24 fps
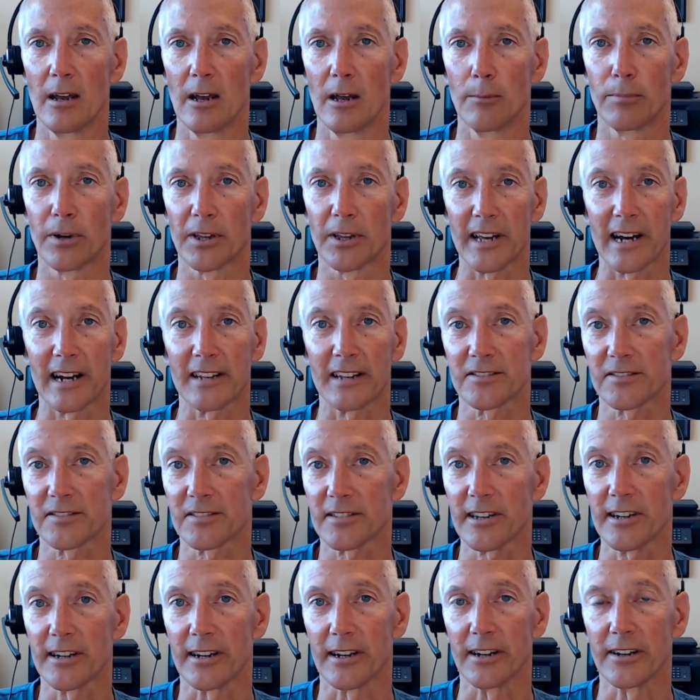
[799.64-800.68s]
But that
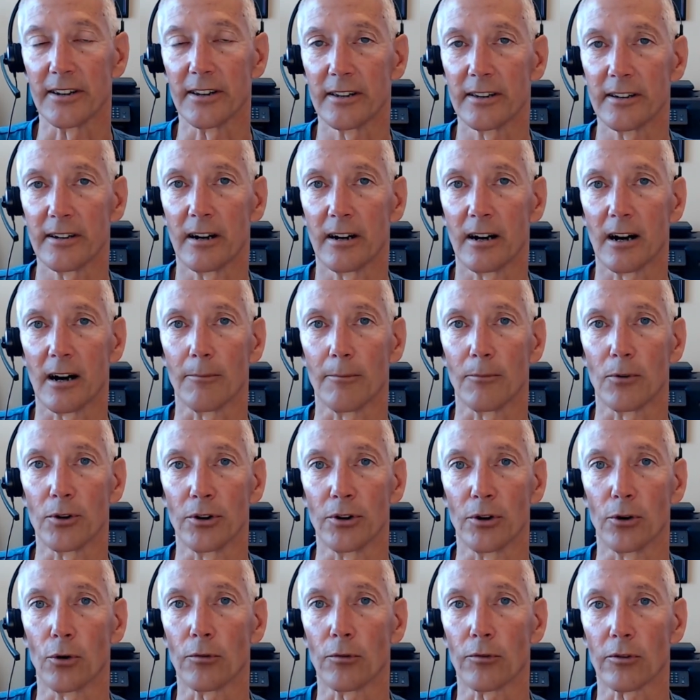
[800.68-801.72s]
said,
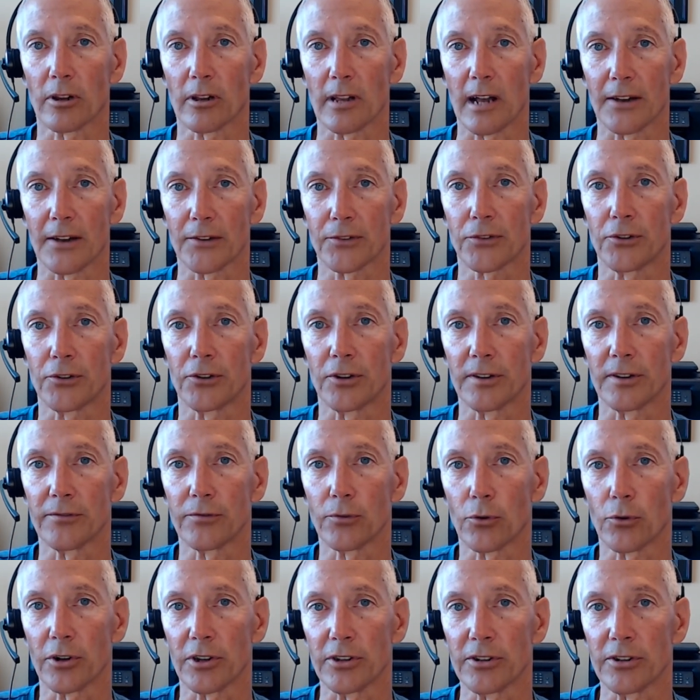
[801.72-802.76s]
over the last 30,
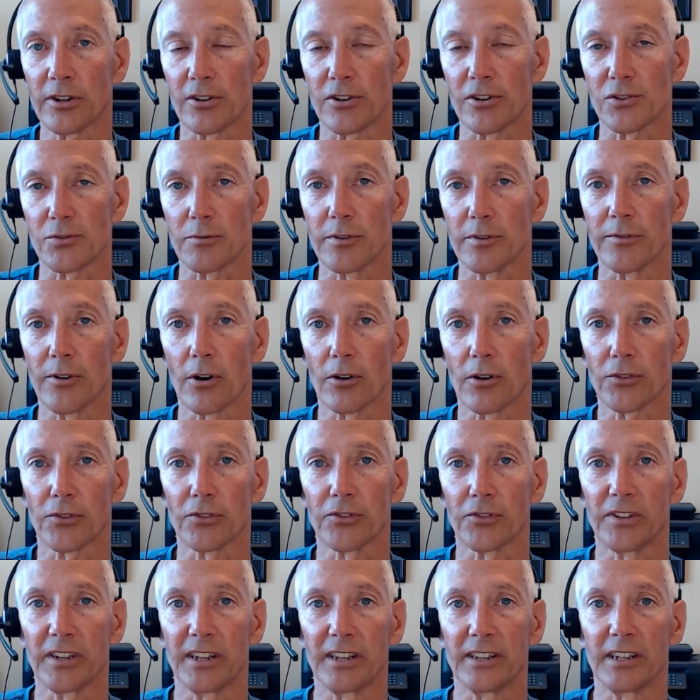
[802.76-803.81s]
40 years, we've also
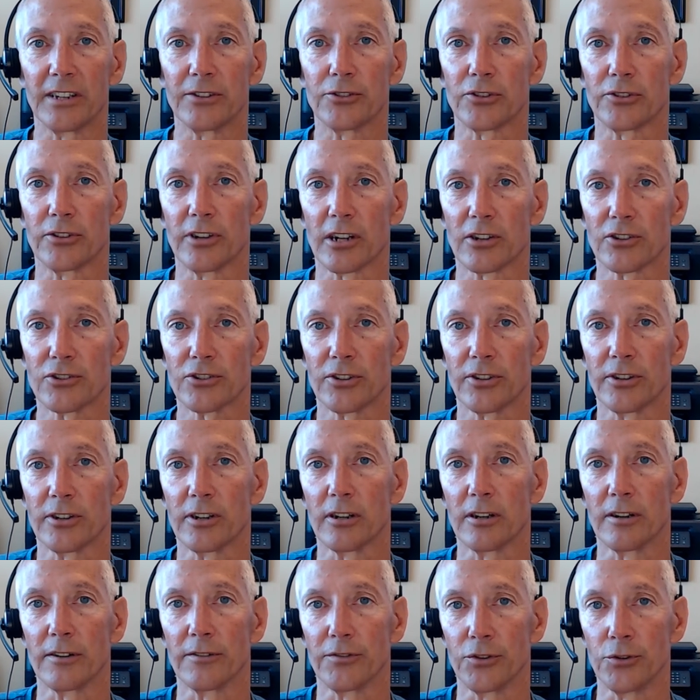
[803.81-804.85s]
seen the introduction
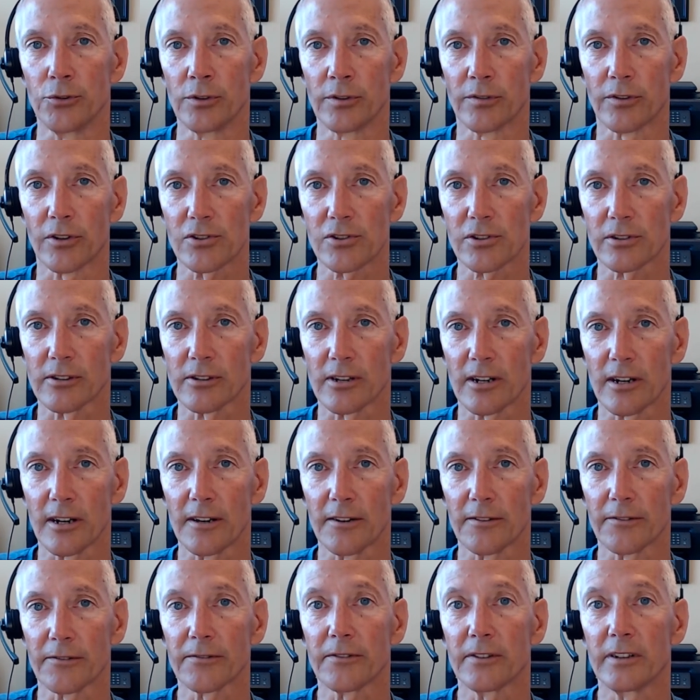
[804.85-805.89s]
of universal
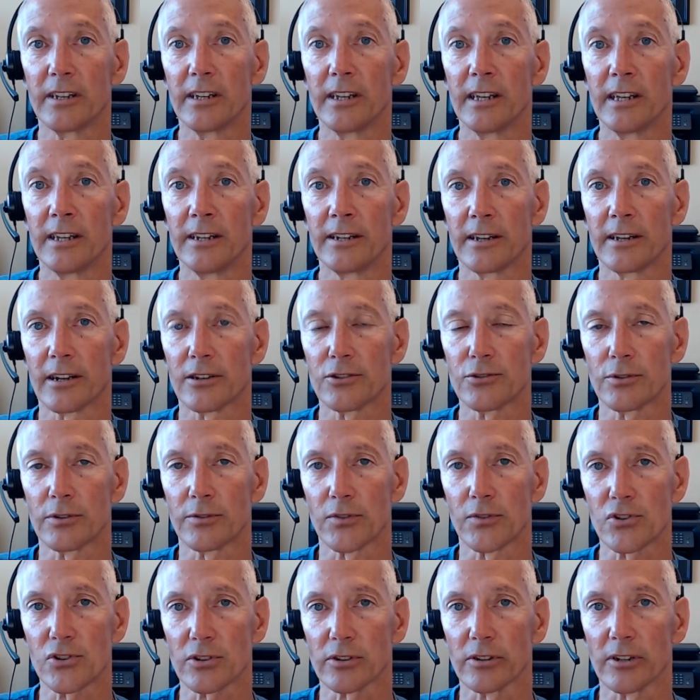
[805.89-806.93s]
life, index
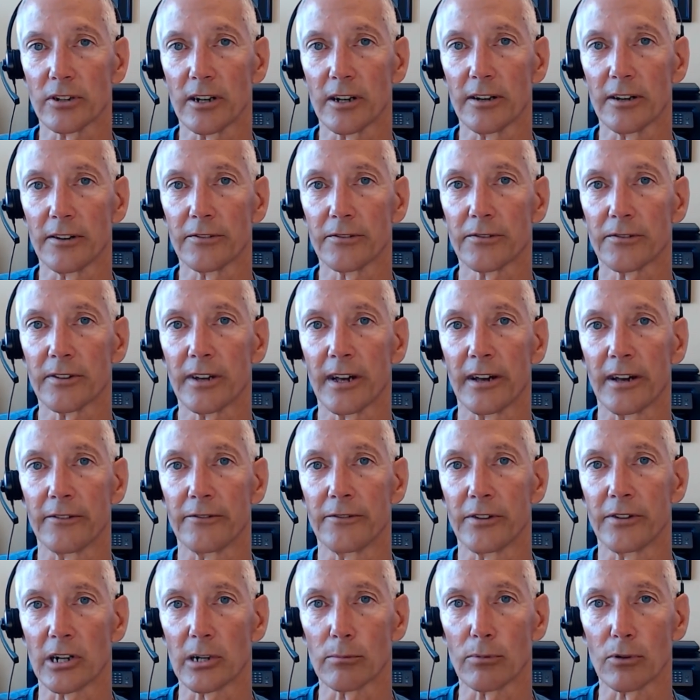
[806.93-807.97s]
universal life, and
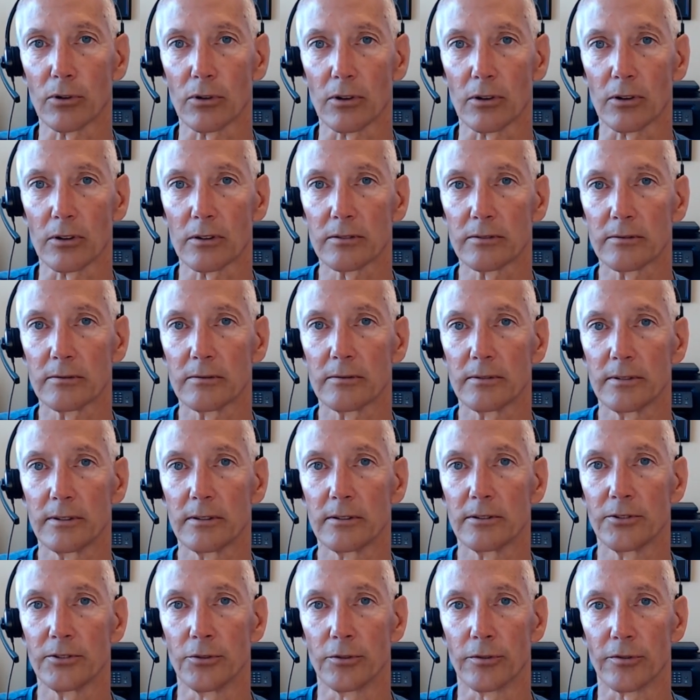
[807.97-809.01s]
variable
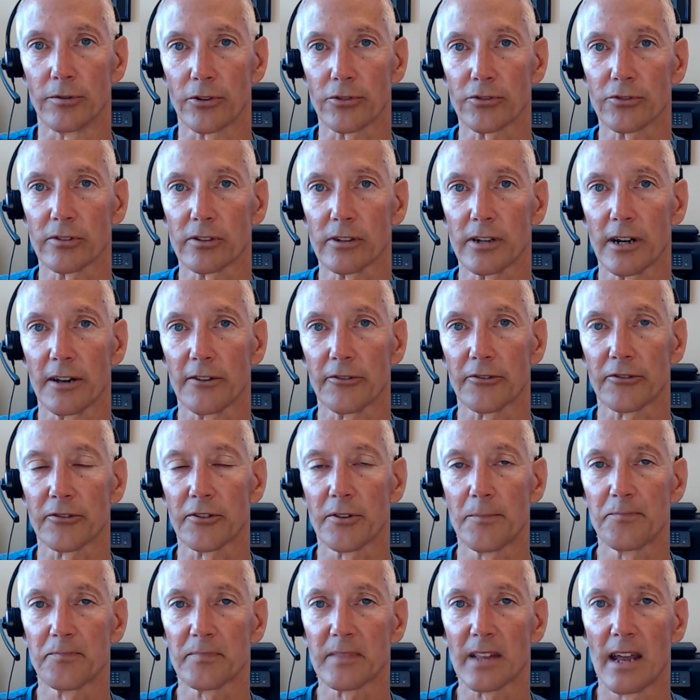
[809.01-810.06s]
universal life.
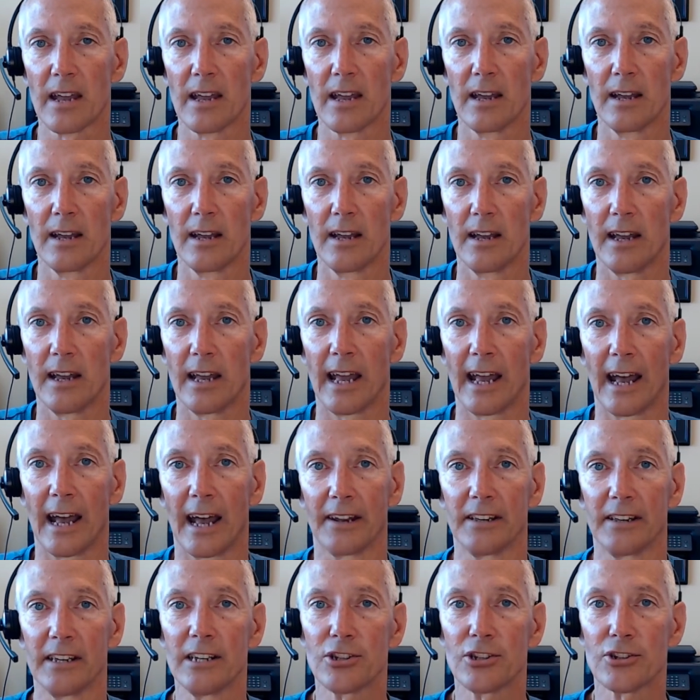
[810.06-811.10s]

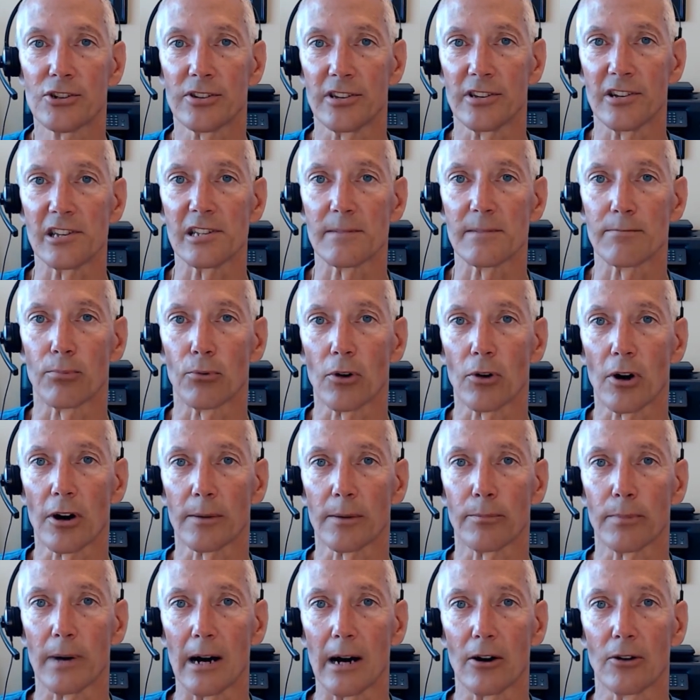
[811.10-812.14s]
And each of these brought
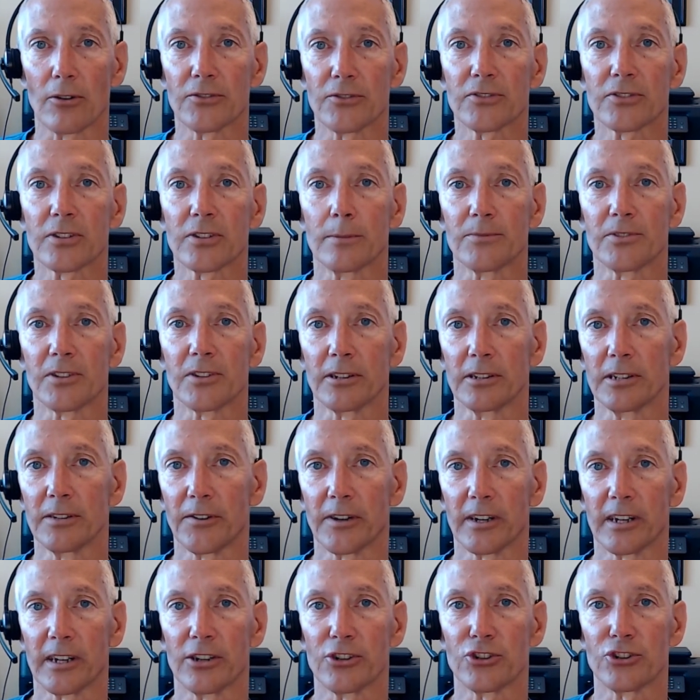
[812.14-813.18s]
about some
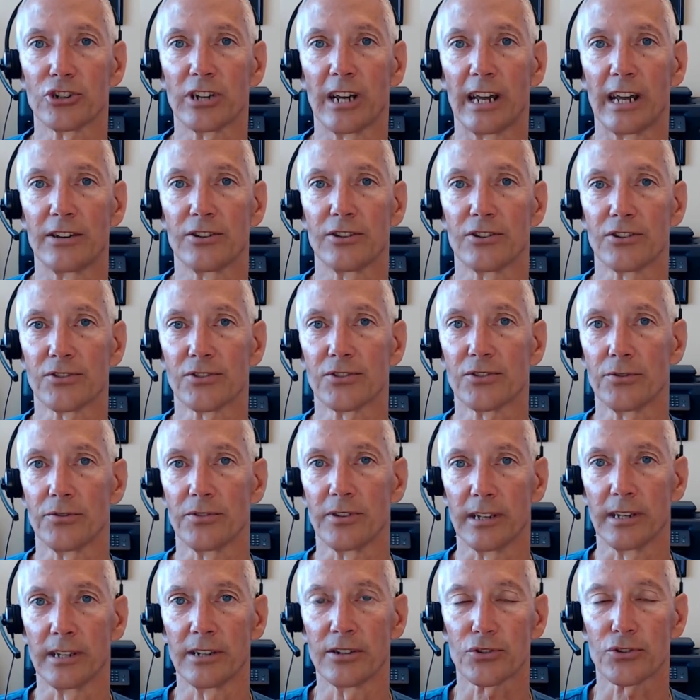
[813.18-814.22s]
significant changes to
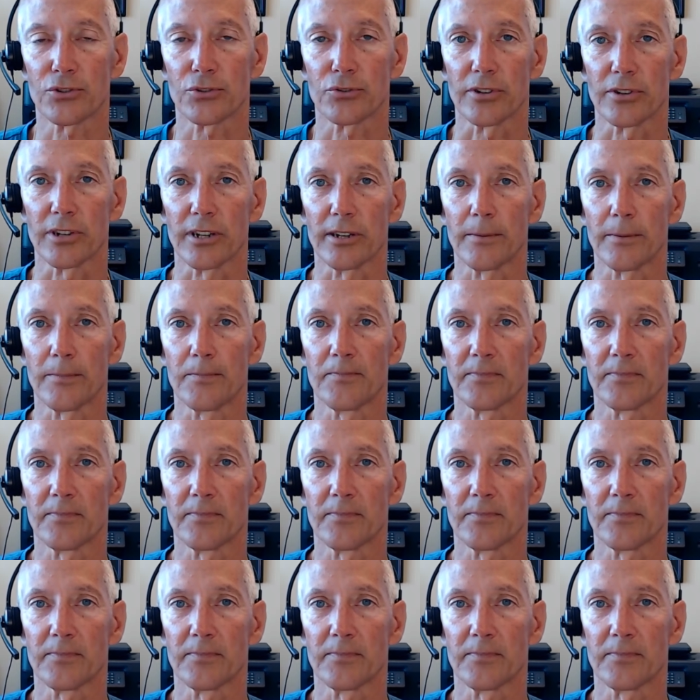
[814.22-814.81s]
the industry.